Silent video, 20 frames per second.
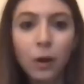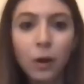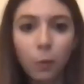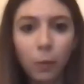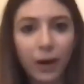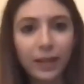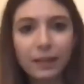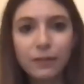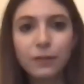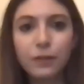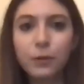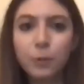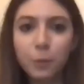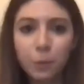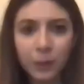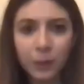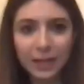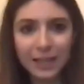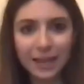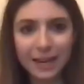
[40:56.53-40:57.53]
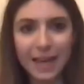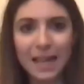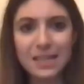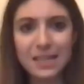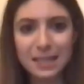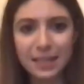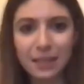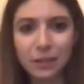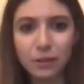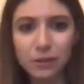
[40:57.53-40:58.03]
Well, if you read an
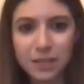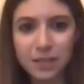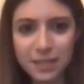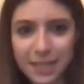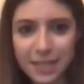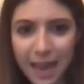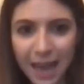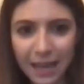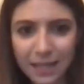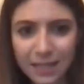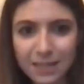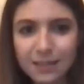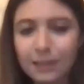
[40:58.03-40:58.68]
Aeschylus text,